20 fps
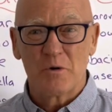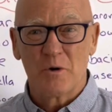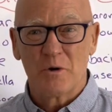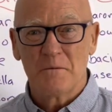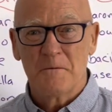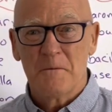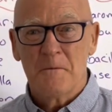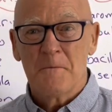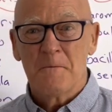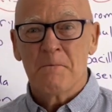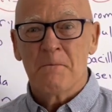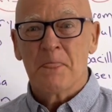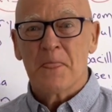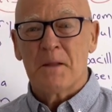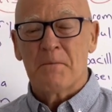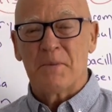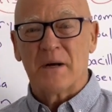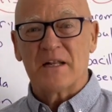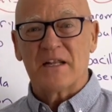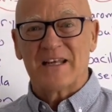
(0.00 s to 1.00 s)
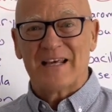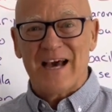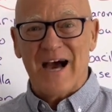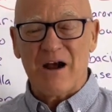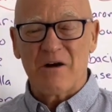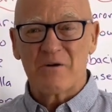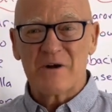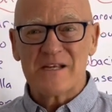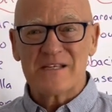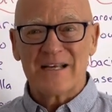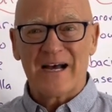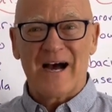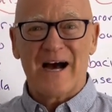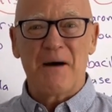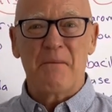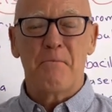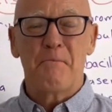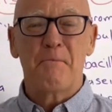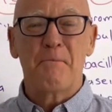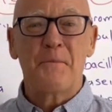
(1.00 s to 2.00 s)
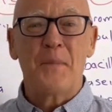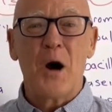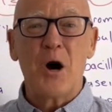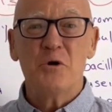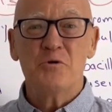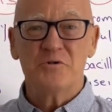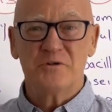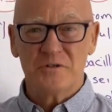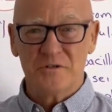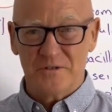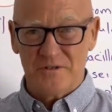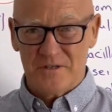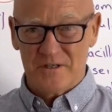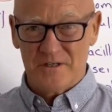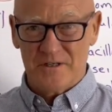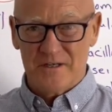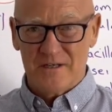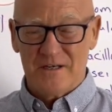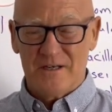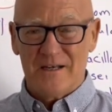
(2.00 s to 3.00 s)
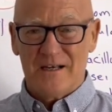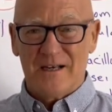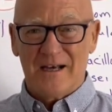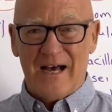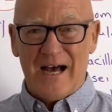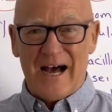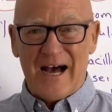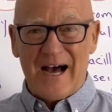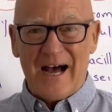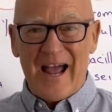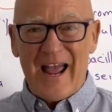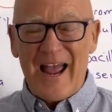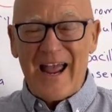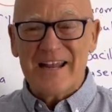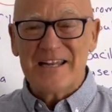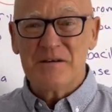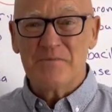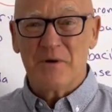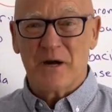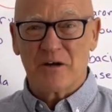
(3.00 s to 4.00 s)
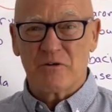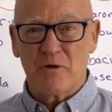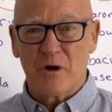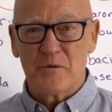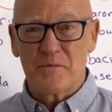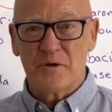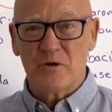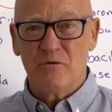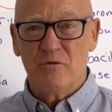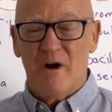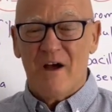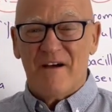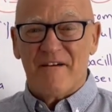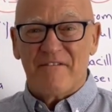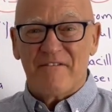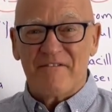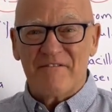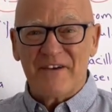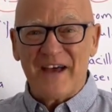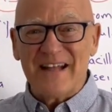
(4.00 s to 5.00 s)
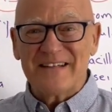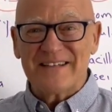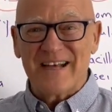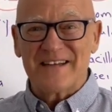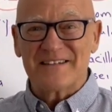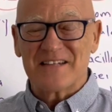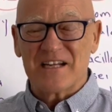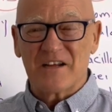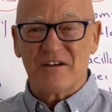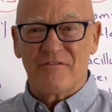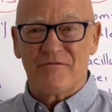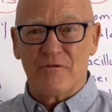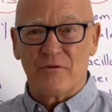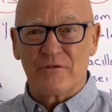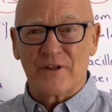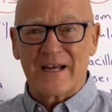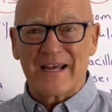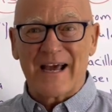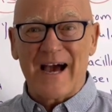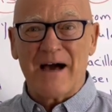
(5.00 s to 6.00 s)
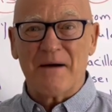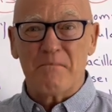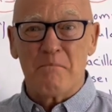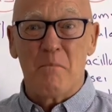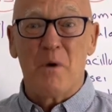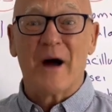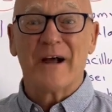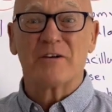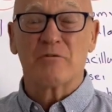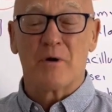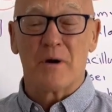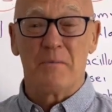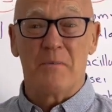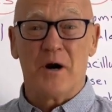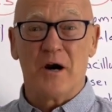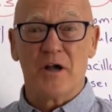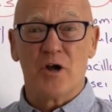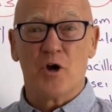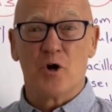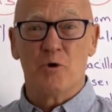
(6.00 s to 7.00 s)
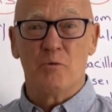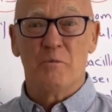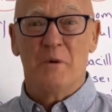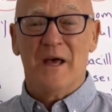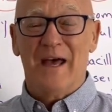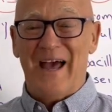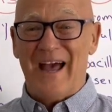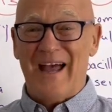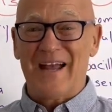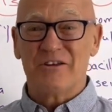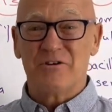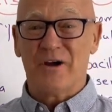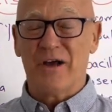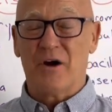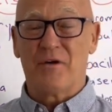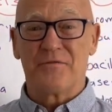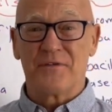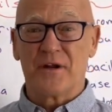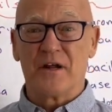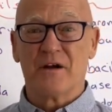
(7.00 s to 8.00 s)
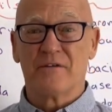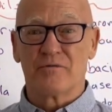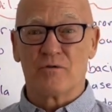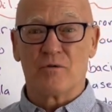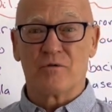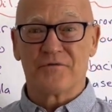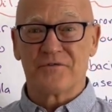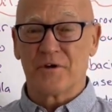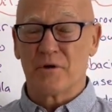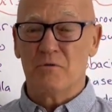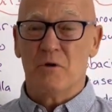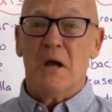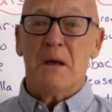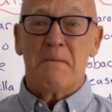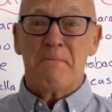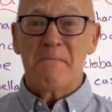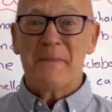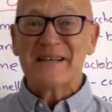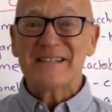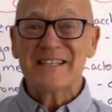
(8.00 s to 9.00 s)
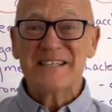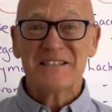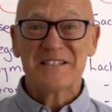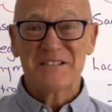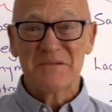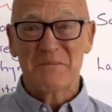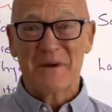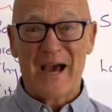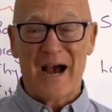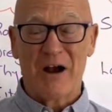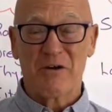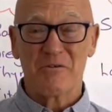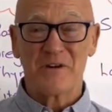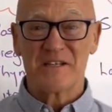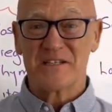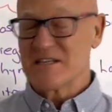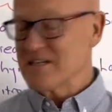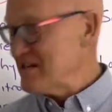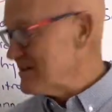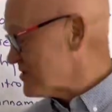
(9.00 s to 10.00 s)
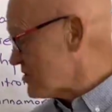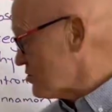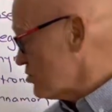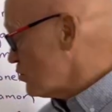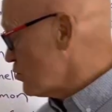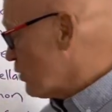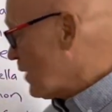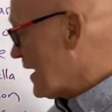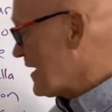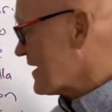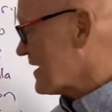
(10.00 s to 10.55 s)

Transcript: on. But curries are potent antimicrobial, fantastic for the gut microbiome and your health and overall. So mixing some curries in is a good way